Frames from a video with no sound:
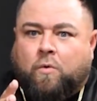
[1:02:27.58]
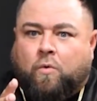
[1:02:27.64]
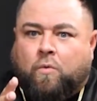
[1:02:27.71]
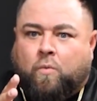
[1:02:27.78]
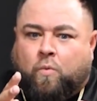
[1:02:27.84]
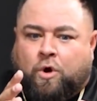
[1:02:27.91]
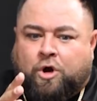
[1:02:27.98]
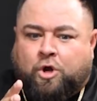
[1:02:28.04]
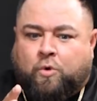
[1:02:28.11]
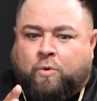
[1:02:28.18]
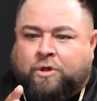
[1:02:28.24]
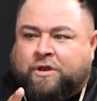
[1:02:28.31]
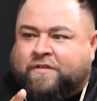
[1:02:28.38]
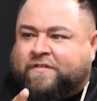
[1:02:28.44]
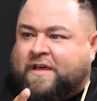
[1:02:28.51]
What are you
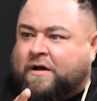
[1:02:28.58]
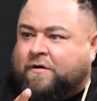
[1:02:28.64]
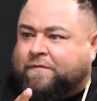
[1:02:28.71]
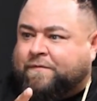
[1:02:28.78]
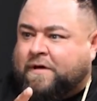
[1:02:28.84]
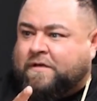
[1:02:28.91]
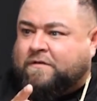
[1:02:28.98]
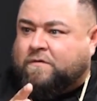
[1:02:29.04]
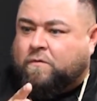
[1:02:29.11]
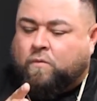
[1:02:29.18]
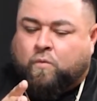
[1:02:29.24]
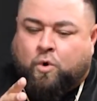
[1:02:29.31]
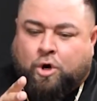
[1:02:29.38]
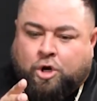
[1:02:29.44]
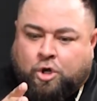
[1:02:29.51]
willing to sacrifice?
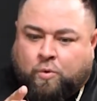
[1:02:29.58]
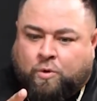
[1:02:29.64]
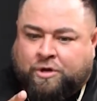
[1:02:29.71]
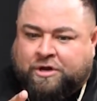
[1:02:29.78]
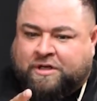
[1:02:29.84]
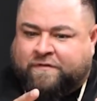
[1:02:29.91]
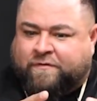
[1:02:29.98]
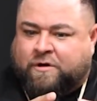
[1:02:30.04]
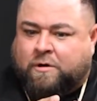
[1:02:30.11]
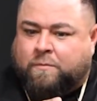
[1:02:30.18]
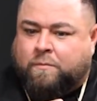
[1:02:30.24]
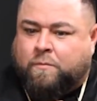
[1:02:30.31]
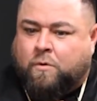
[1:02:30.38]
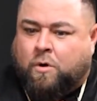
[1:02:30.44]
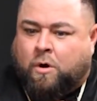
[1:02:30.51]
What are you willing to give up?
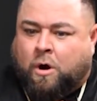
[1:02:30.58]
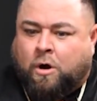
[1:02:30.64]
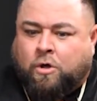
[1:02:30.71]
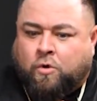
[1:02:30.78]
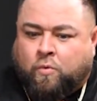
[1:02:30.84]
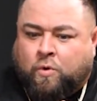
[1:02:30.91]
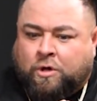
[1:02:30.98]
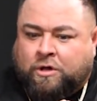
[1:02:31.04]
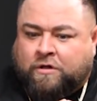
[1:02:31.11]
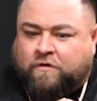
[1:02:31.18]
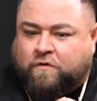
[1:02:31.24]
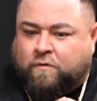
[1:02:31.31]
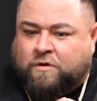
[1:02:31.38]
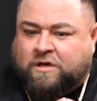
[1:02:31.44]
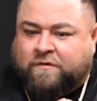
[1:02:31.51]
Are you willing
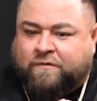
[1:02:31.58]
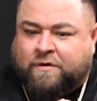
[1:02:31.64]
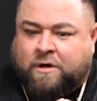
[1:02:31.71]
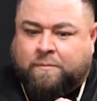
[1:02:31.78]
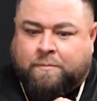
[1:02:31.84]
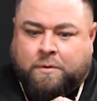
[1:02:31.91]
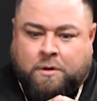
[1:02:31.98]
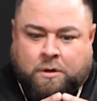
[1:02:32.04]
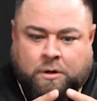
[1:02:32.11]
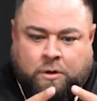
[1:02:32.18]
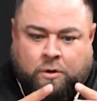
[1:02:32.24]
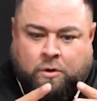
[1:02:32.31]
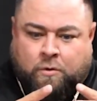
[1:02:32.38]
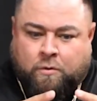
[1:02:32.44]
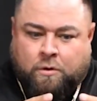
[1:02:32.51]
to give up,
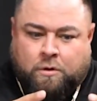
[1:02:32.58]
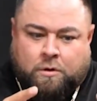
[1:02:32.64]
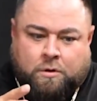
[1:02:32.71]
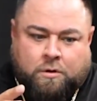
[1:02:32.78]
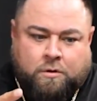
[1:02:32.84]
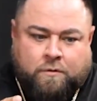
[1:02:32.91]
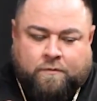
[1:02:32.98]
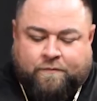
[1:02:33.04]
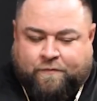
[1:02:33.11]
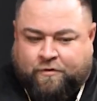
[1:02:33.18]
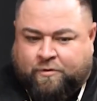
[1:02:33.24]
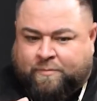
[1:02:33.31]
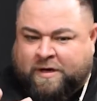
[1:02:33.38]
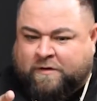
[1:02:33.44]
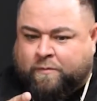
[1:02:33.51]
for
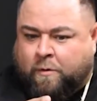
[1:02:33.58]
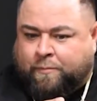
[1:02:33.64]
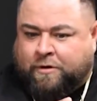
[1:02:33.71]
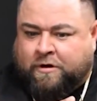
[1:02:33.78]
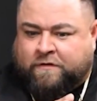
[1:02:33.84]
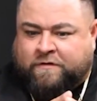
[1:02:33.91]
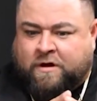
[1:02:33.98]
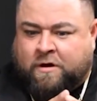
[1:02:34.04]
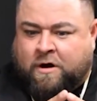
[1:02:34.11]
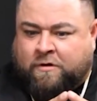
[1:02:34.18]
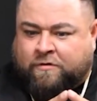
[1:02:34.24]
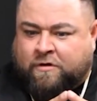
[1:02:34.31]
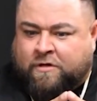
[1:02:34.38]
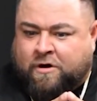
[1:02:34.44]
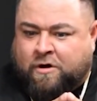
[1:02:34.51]
the baseball players that are
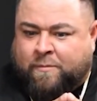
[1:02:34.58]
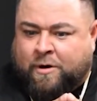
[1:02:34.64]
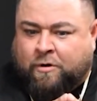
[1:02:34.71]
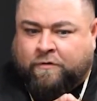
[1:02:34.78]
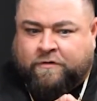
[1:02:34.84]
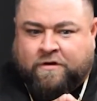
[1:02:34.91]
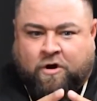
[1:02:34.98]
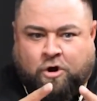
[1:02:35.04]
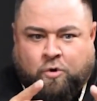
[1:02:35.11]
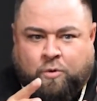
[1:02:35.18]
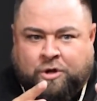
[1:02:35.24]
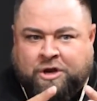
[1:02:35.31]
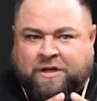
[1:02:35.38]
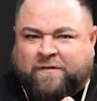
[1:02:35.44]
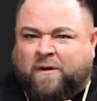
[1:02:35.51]
out there that are in my organization? Are you
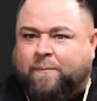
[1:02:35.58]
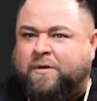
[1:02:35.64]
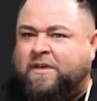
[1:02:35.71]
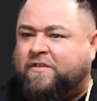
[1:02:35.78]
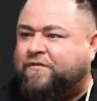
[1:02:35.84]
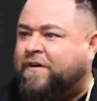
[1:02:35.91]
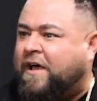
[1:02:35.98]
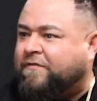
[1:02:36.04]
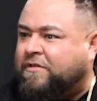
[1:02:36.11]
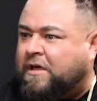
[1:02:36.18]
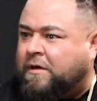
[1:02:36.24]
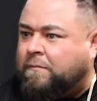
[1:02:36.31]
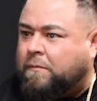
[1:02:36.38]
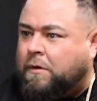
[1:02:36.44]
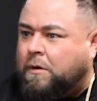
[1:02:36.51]
willing to give up PS5 time?